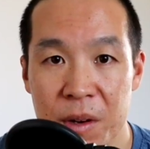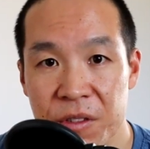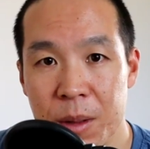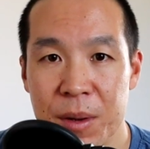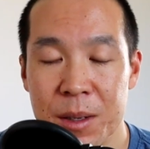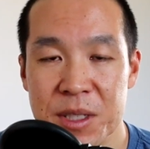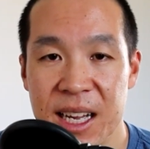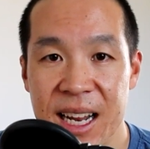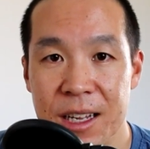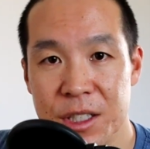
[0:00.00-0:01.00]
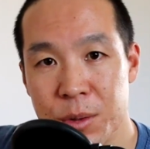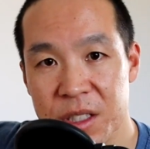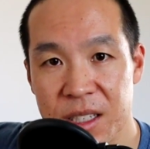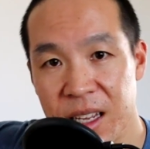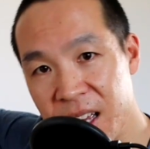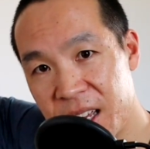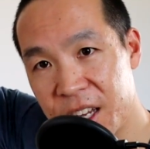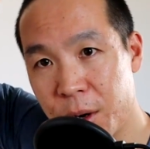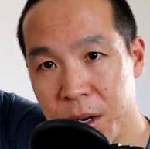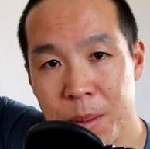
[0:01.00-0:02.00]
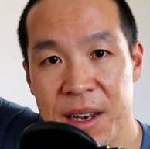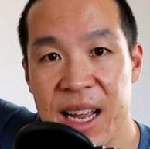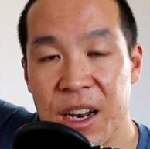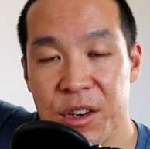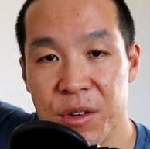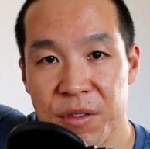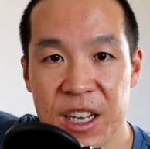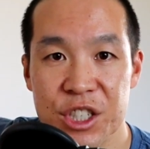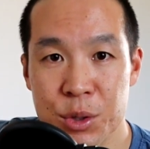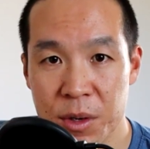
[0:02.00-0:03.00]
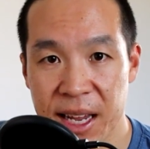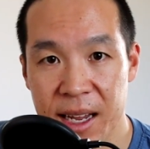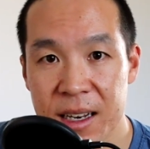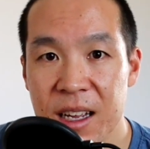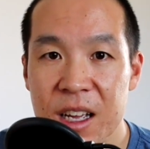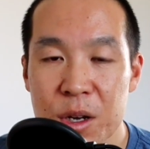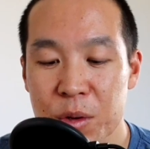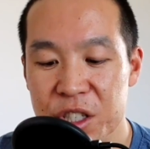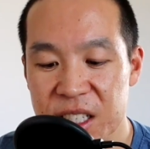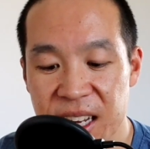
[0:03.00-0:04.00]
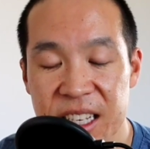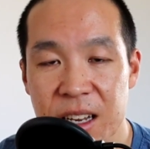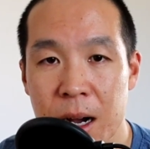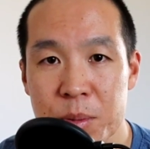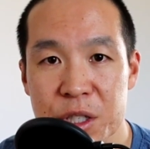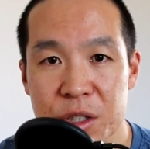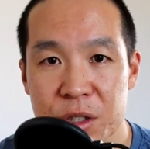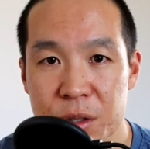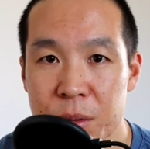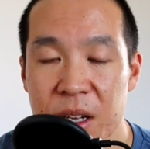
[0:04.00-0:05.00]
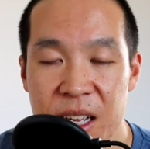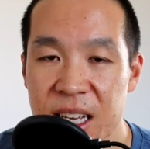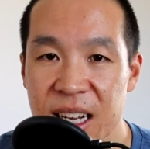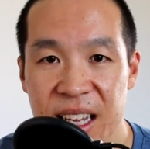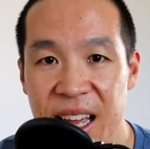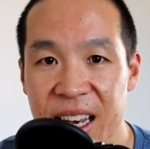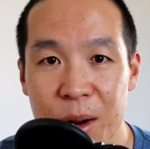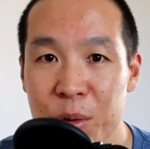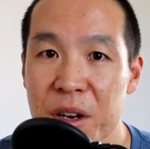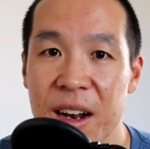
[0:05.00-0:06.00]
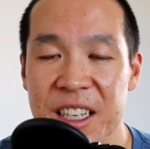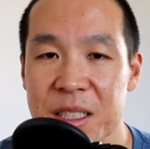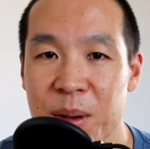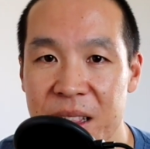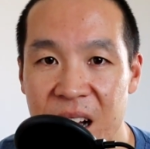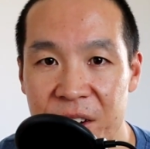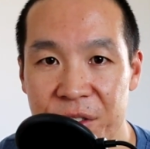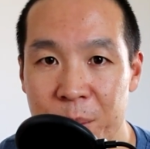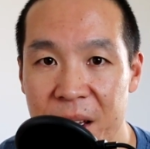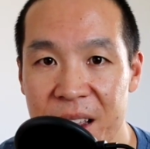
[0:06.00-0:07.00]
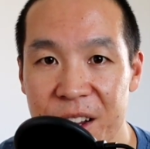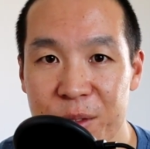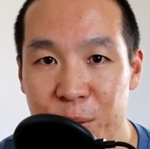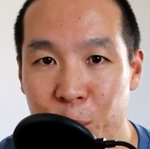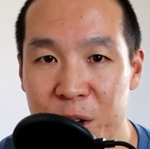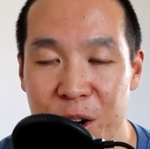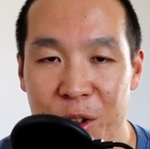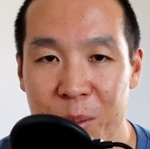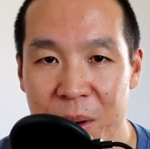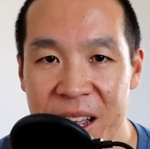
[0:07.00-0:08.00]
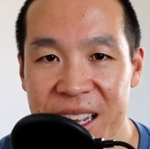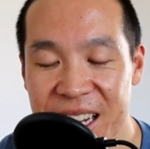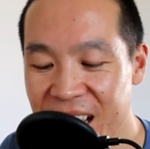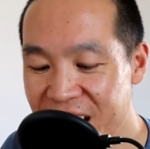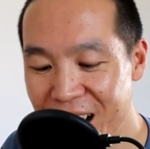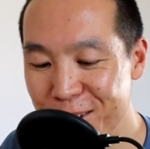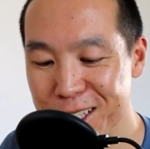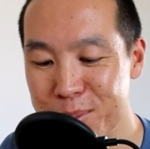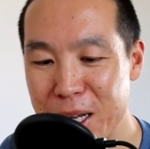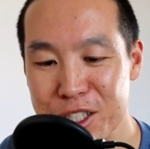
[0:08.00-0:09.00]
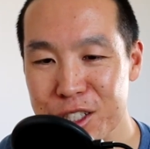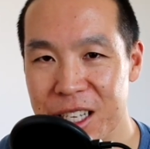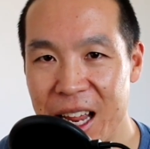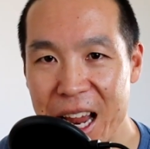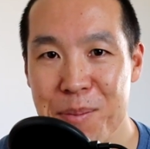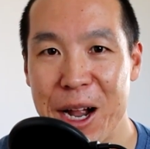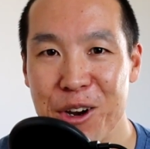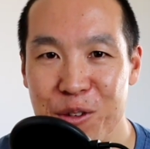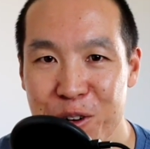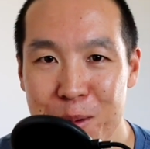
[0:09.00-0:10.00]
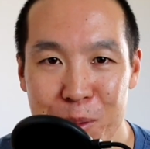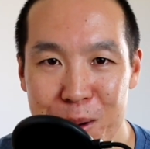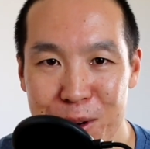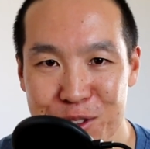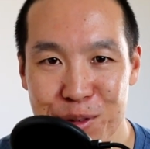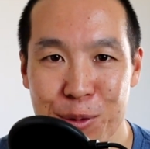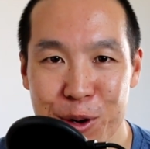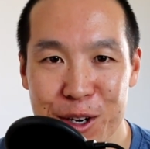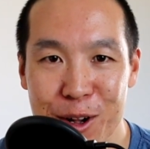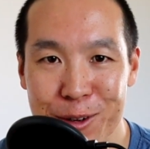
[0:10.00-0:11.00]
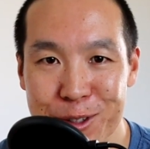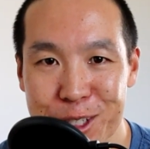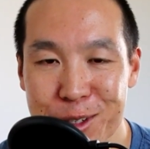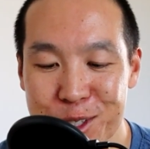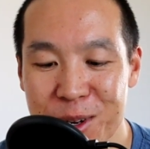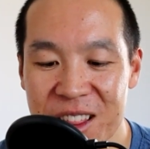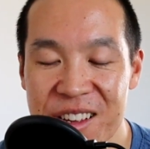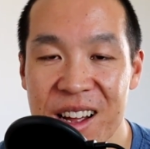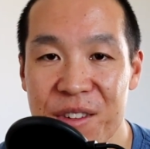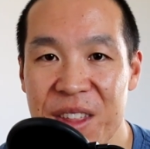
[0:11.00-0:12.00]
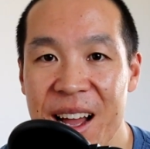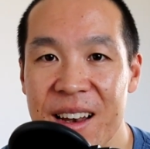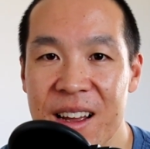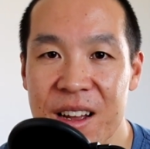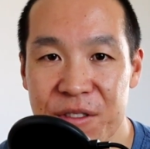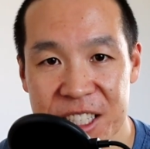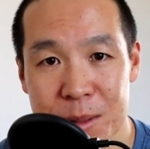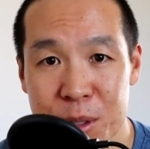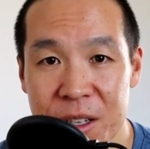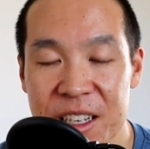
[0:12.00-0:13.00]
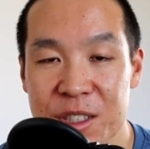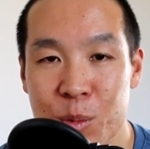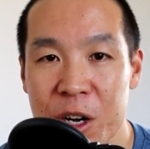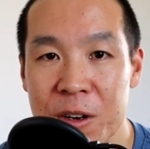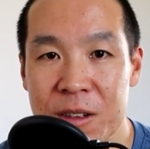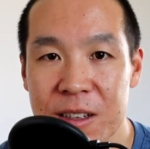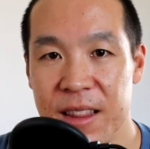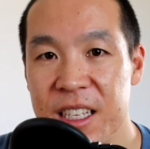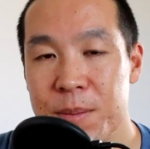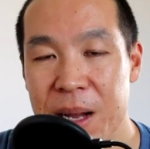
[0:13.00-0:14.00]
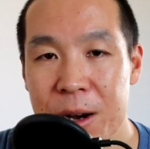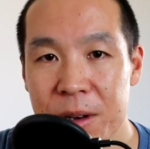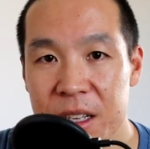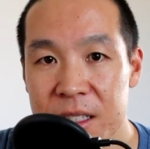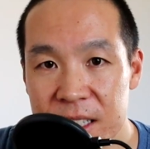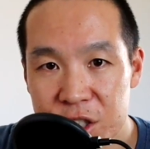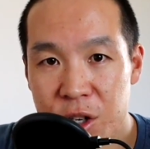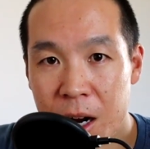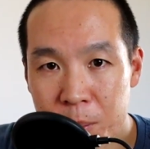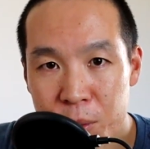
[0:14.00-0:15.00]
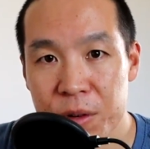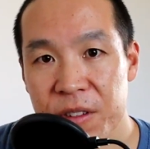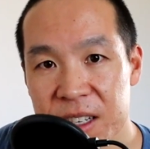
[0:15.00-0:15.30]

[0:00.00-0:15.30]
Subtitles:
and flip it upside down so it's coming down in your face, you can, which is a nice option too. Again, I would not expect that from a $40 mic. I would expect just a microphone pretty much for $40, so it's great that you have that flexibility as well. This mount is shockproof